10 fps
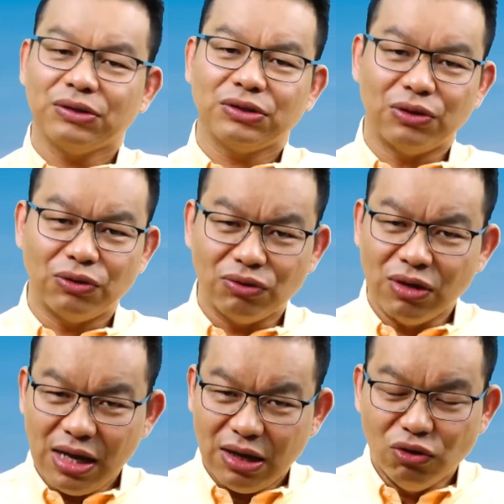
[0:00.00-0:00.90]
General
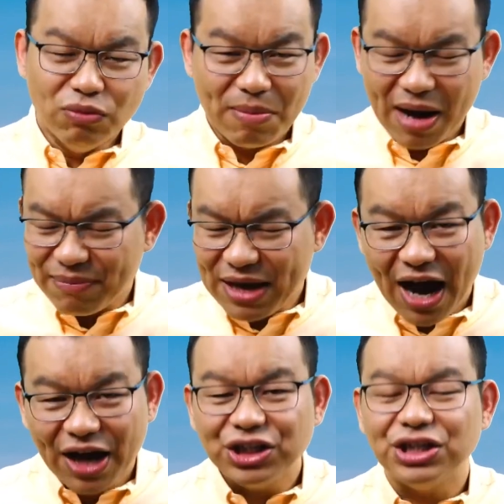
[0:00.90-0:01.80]
Ubama,
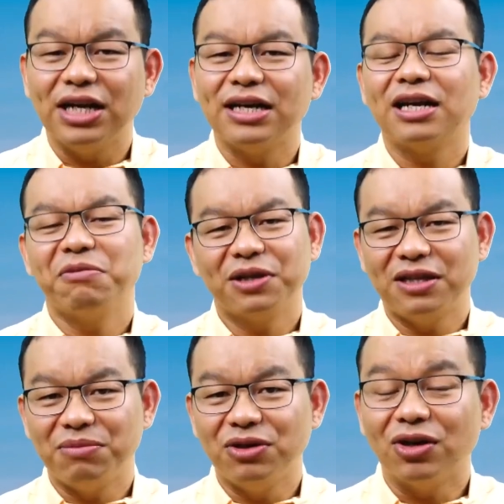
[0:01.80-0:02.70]
I she did an
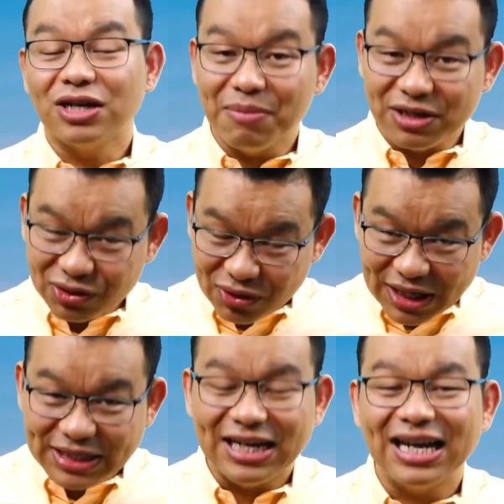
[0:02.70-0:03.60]
epatabiro, damage no
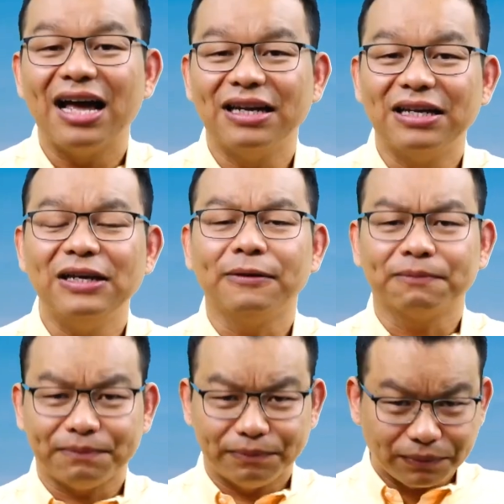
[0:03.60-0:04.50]
eight
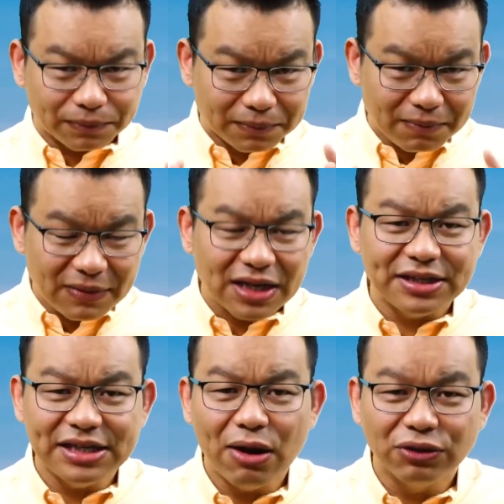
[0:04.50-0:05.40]
hegani.
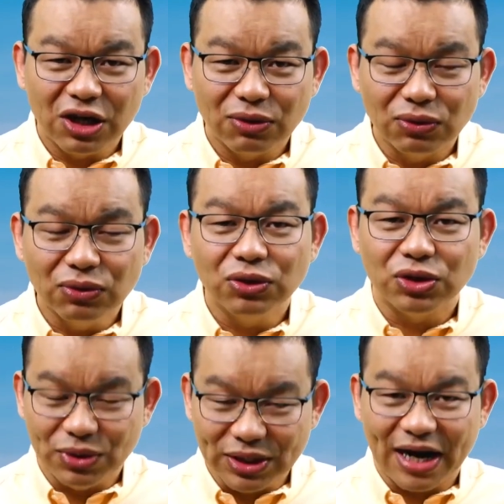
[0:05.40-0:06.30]
Tayao Jango,
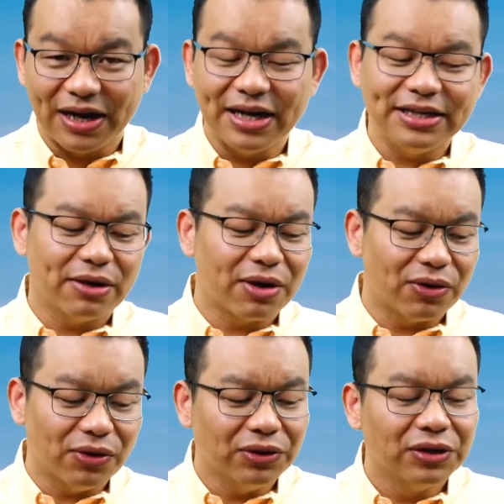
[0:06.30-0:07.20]
you retire eighty of
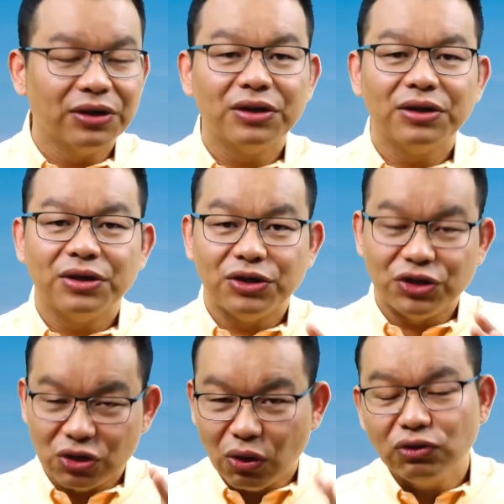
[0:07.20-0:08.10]
our all.
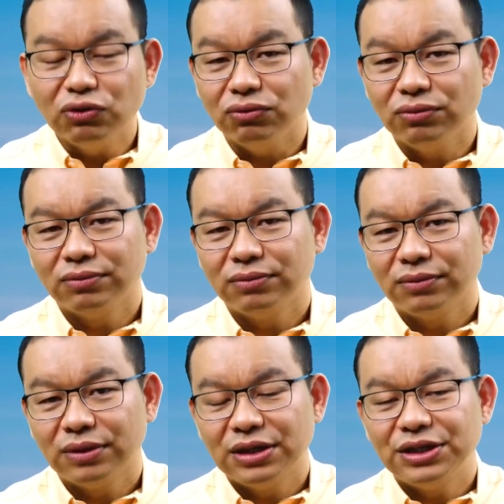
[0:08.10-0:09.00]
Sholu
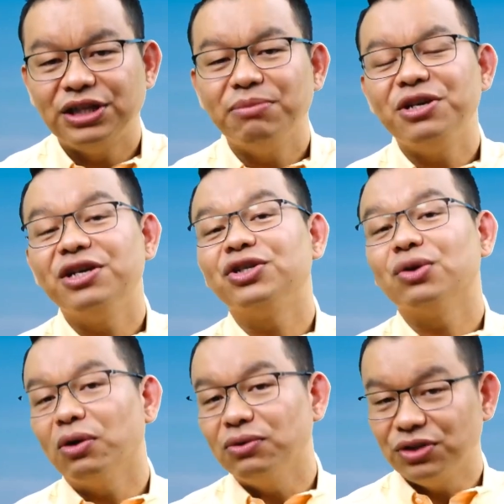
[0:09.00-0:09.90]
Shimbi and
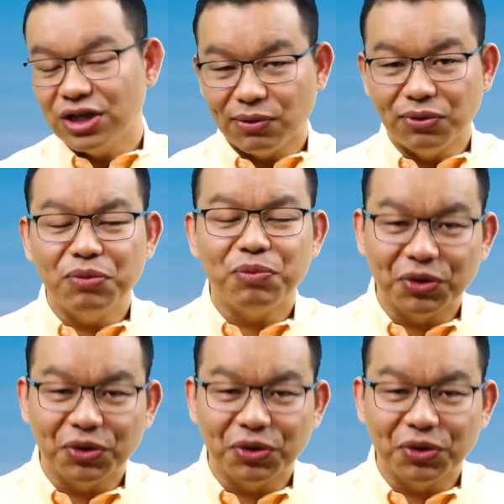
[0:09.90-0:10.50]
Sholu Jango,